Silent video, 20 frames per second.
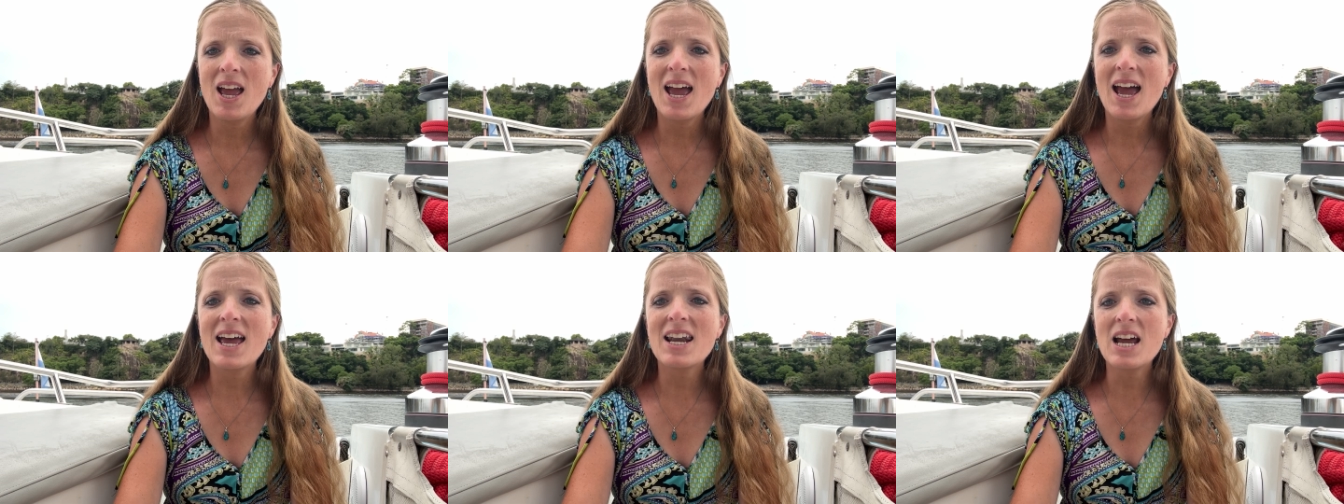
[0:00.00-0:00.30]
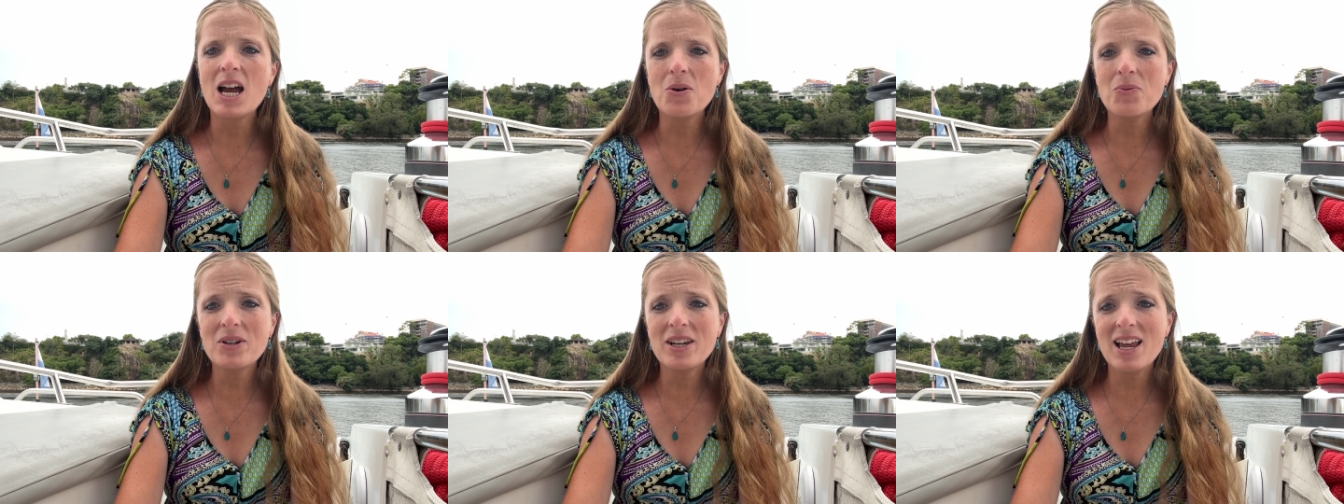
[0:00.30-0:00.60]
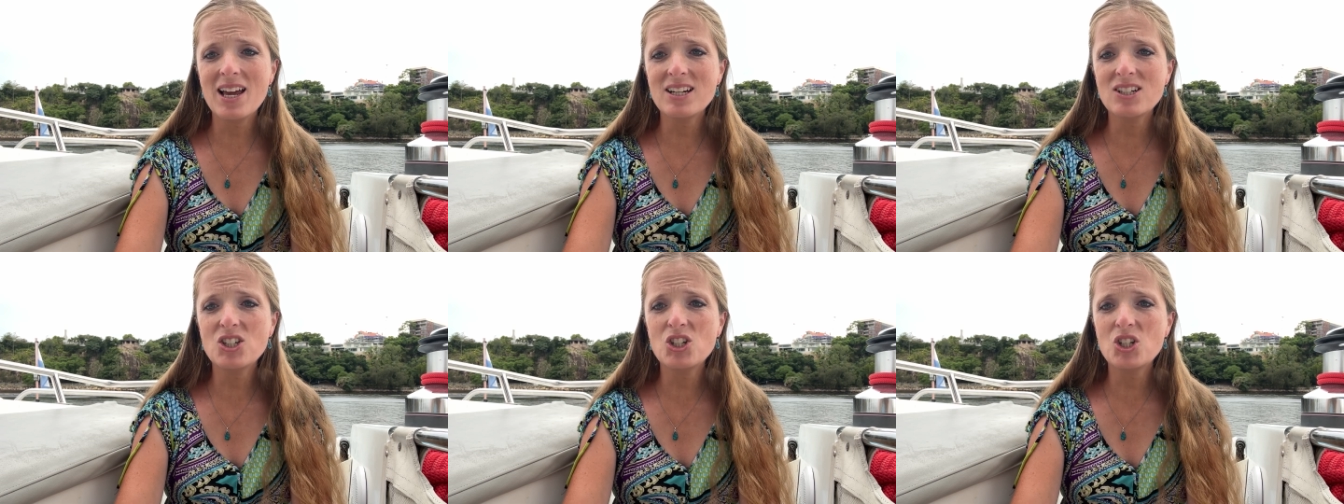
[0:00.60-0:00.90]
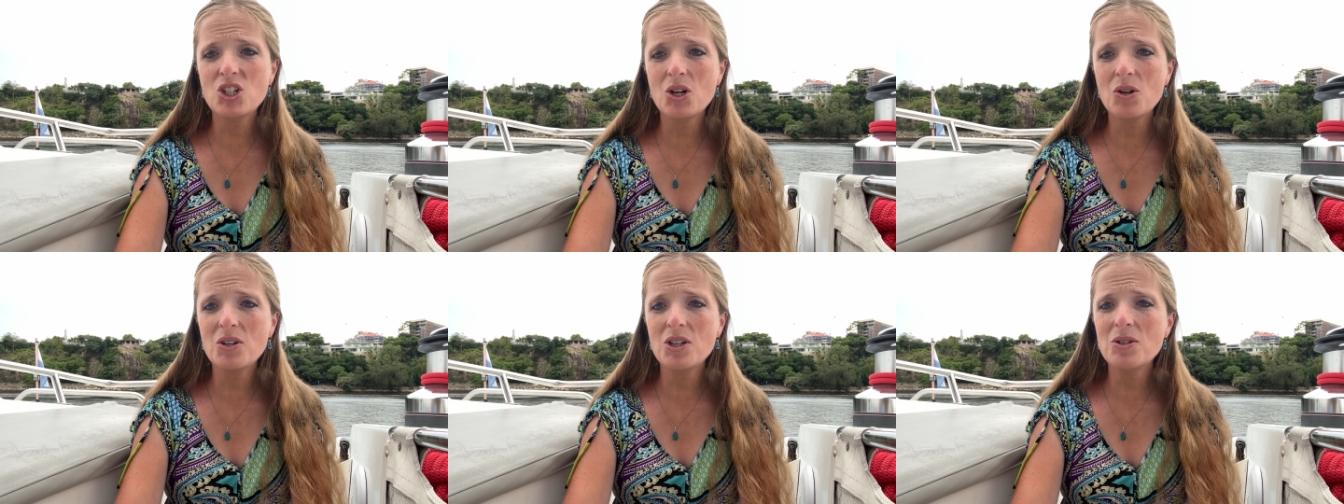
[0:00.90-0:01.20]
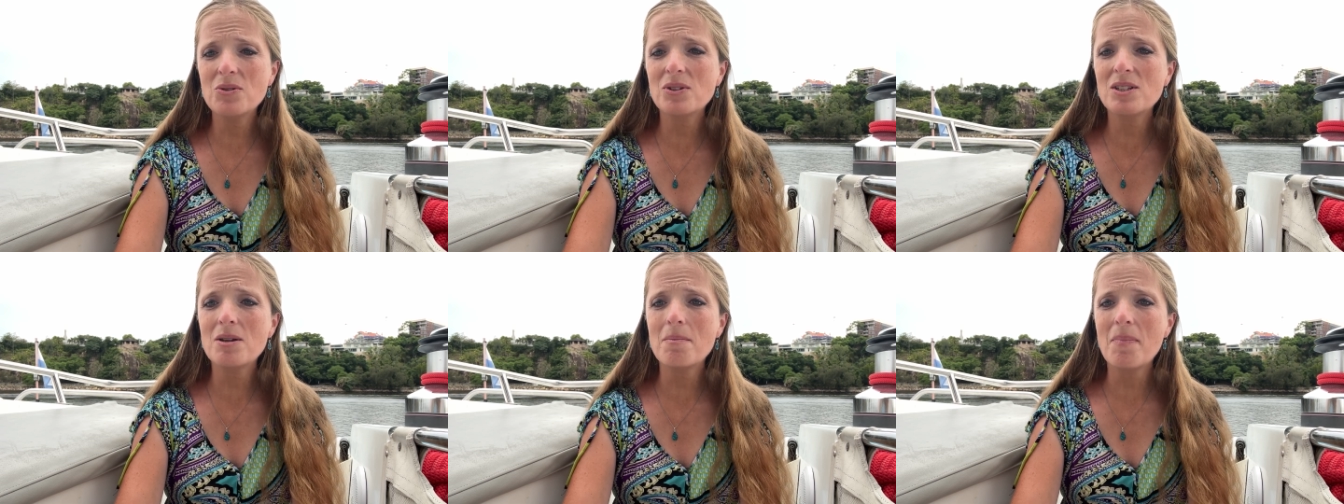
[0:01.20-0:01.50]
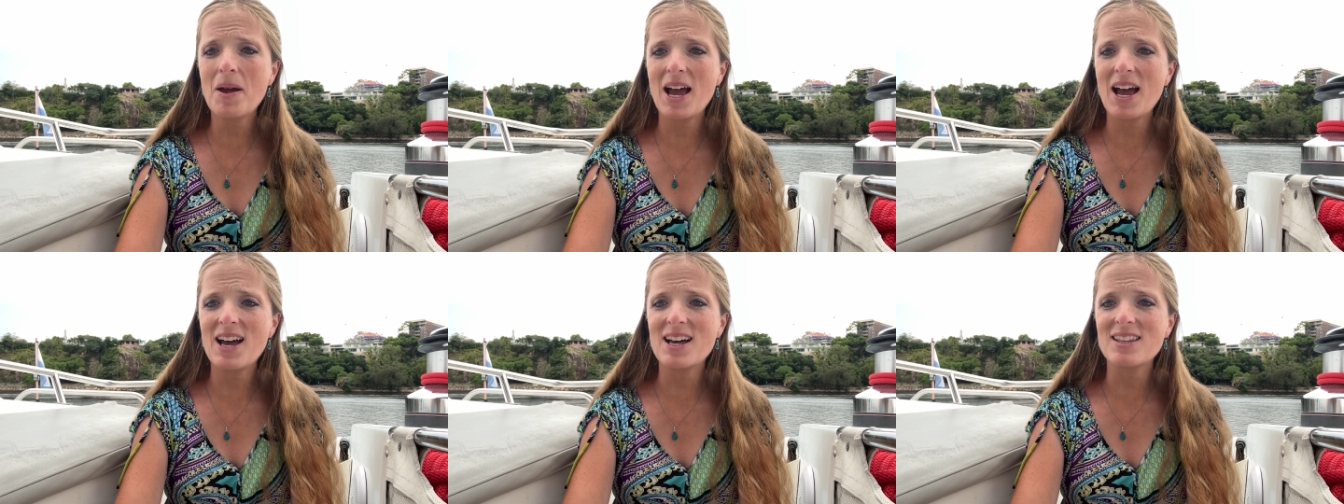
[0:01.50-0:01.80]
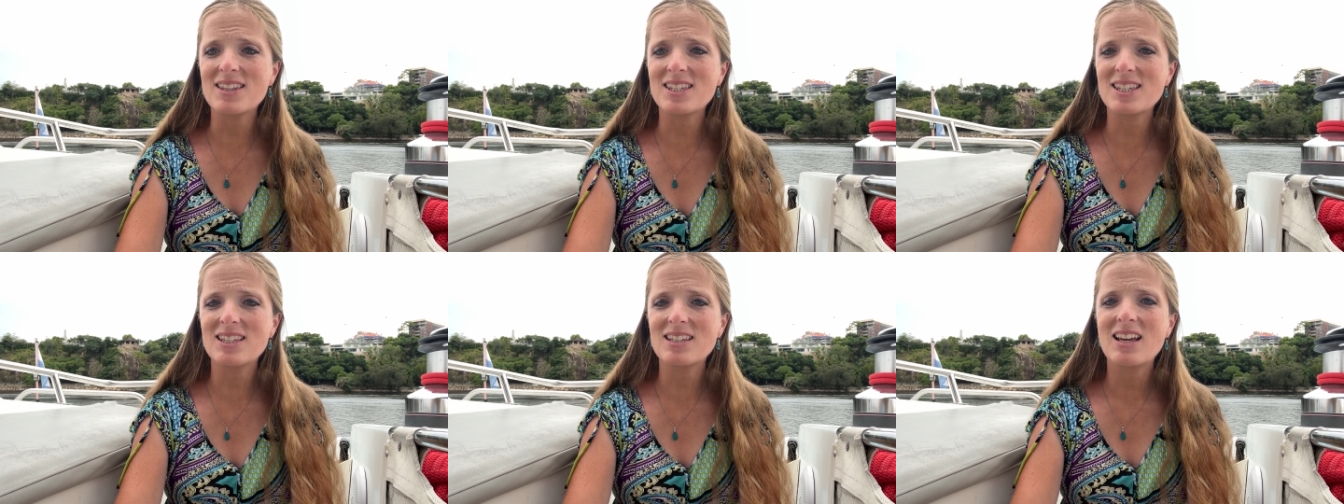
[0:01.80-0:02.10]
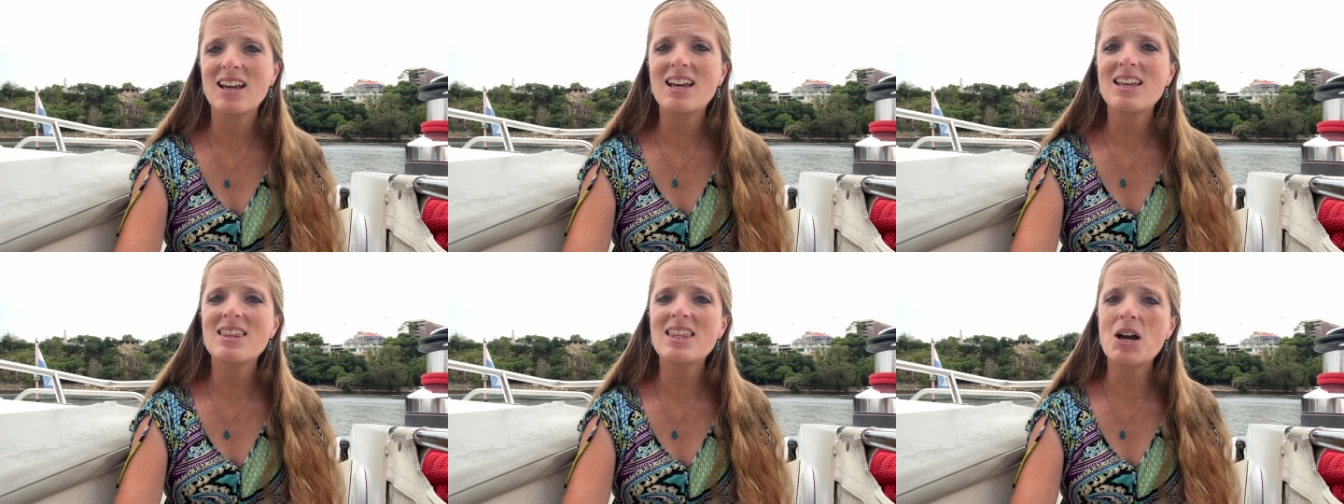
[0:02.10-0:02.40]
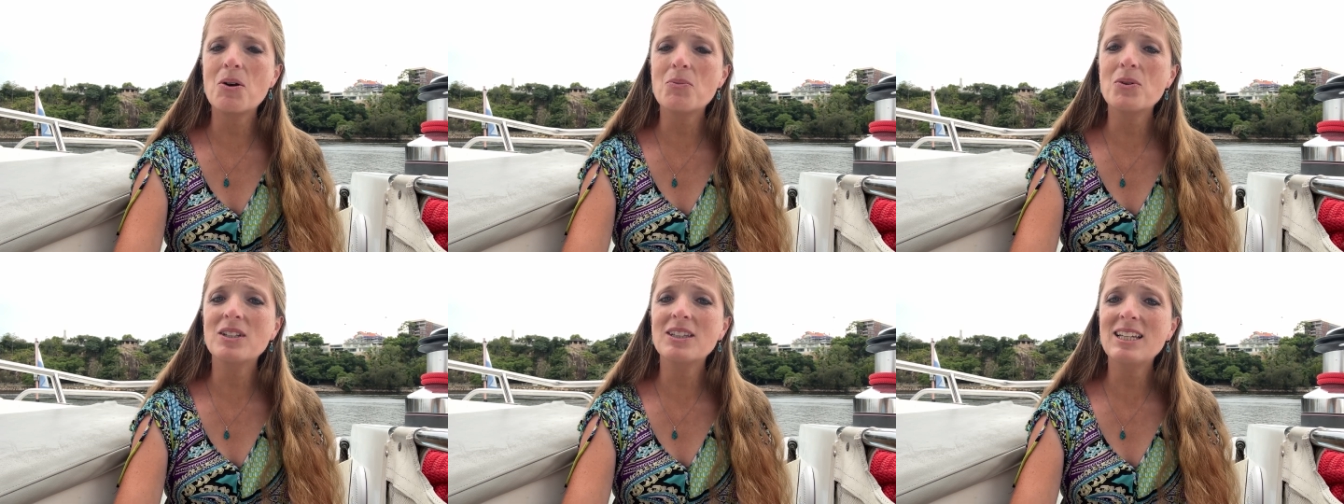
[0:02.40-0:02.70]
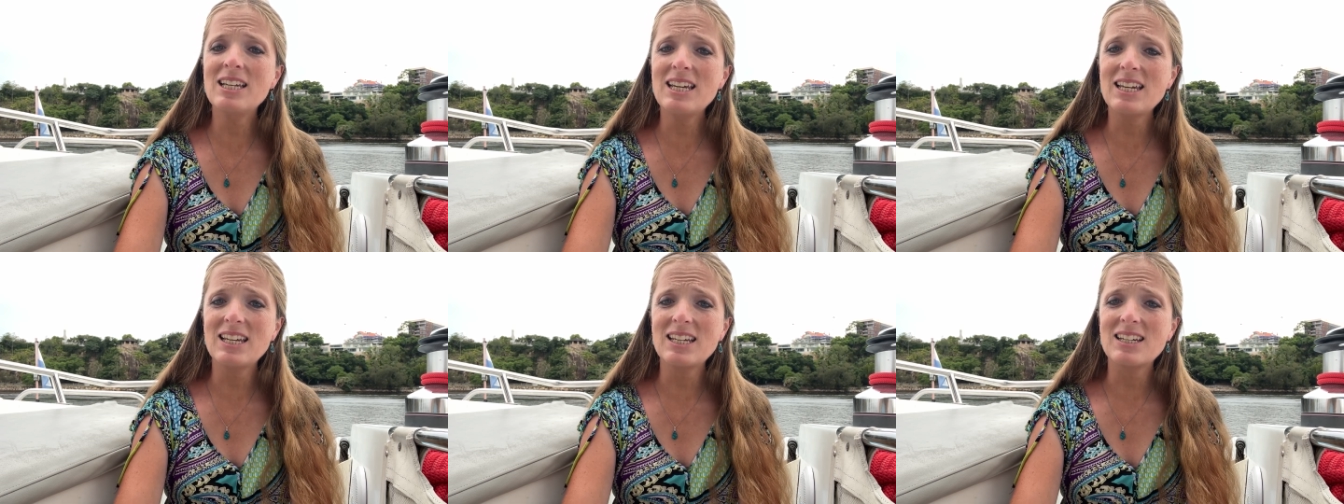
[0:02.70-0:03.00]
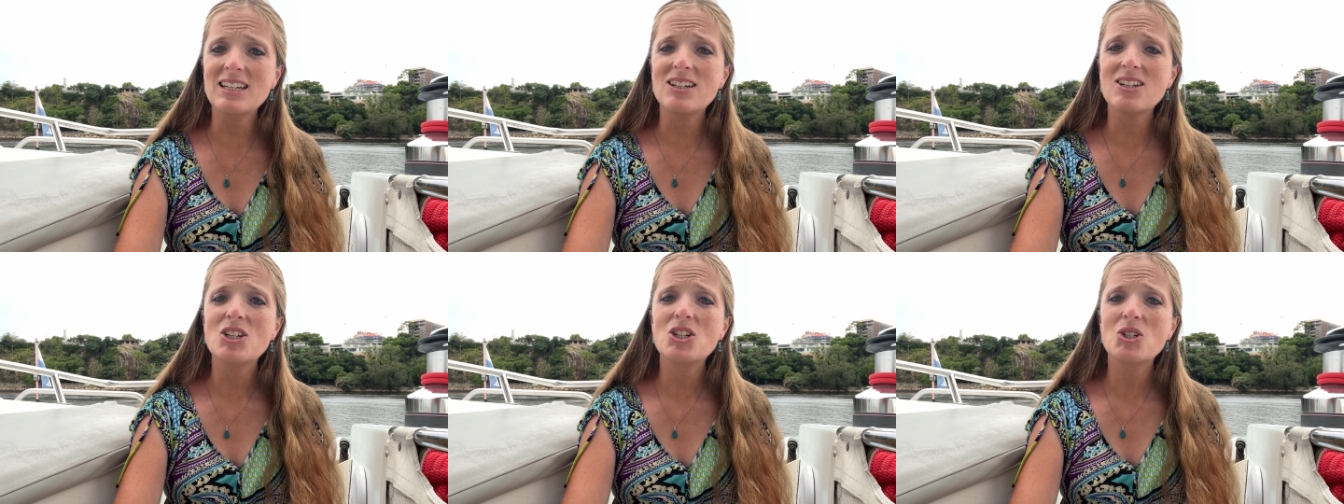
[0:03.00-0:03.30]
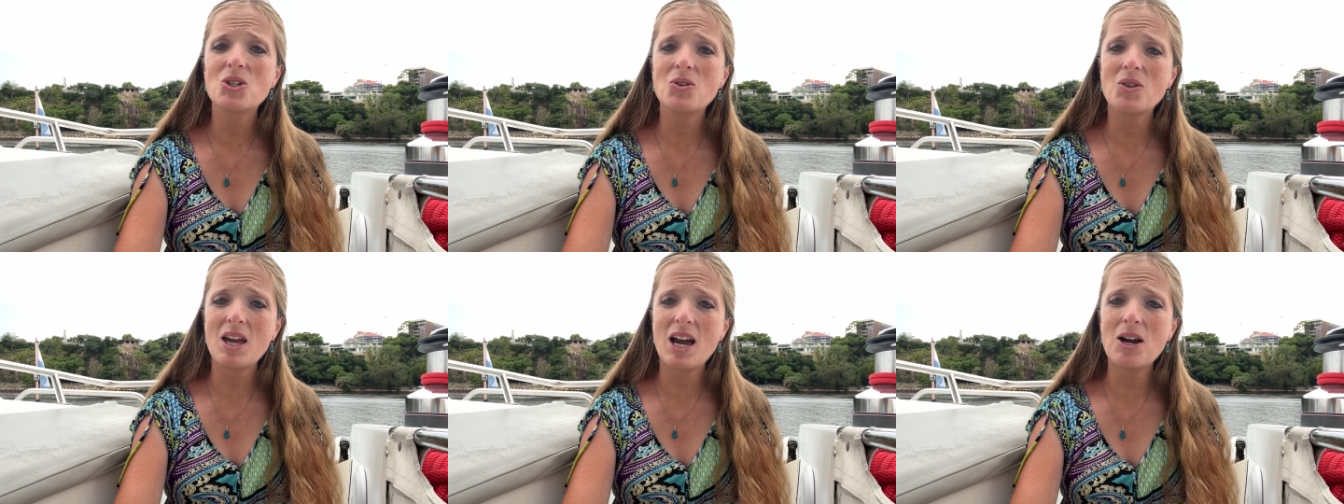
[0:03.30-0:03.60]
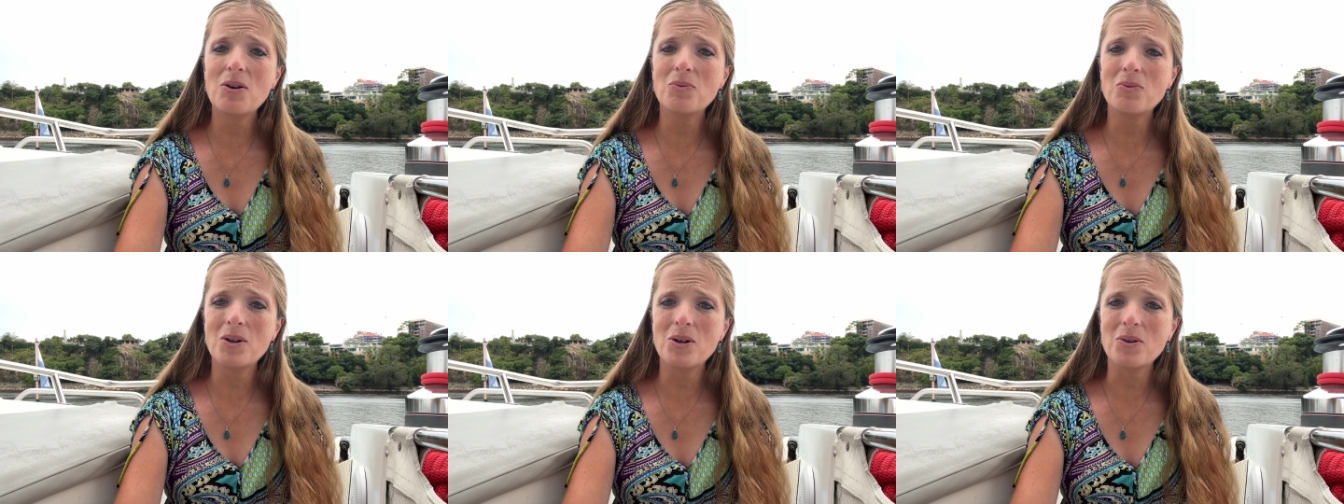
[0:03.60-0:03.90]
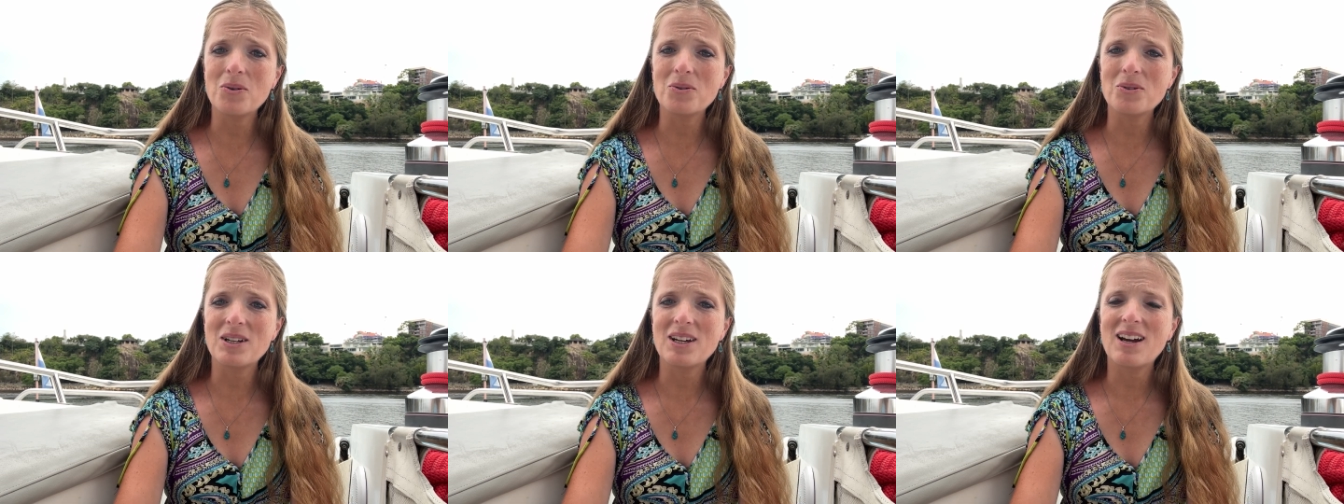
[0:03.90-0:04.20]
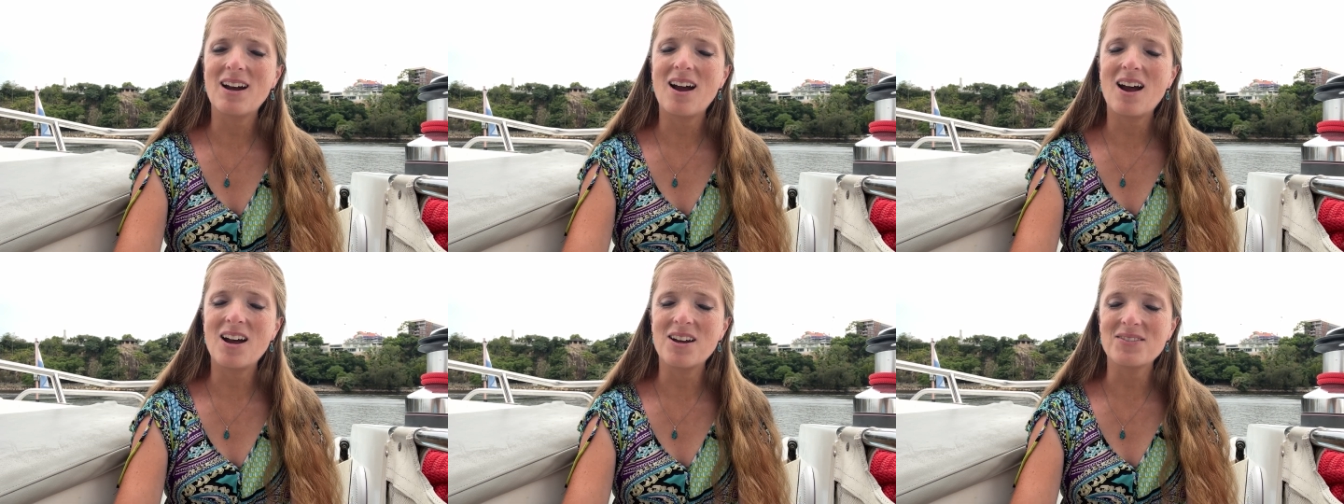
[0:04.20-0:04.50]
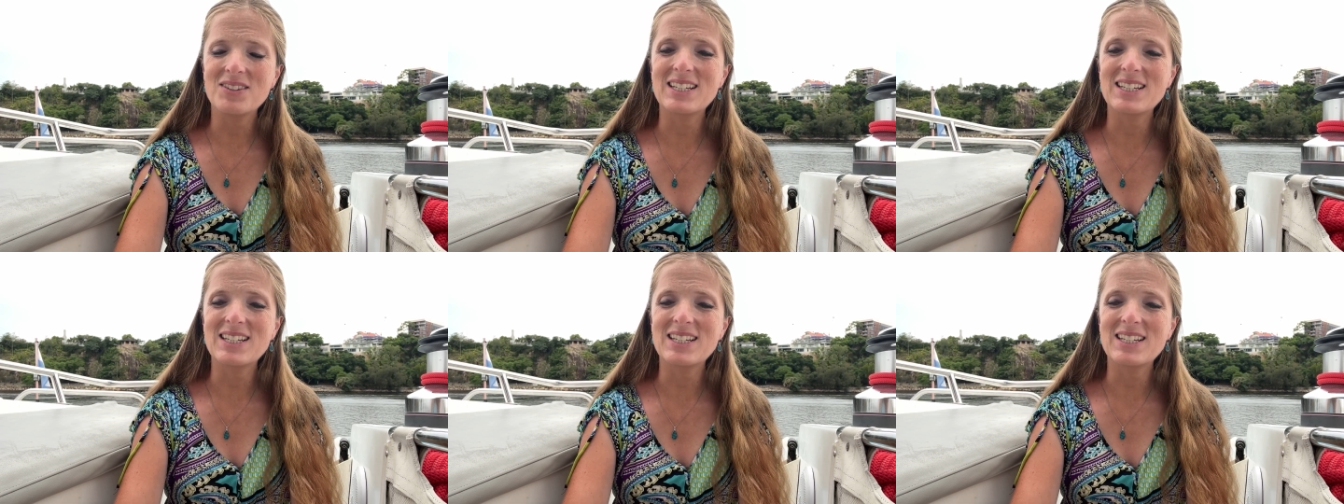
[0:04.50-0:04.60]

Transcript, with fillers: and I would like to show you some paths that will lead to that road of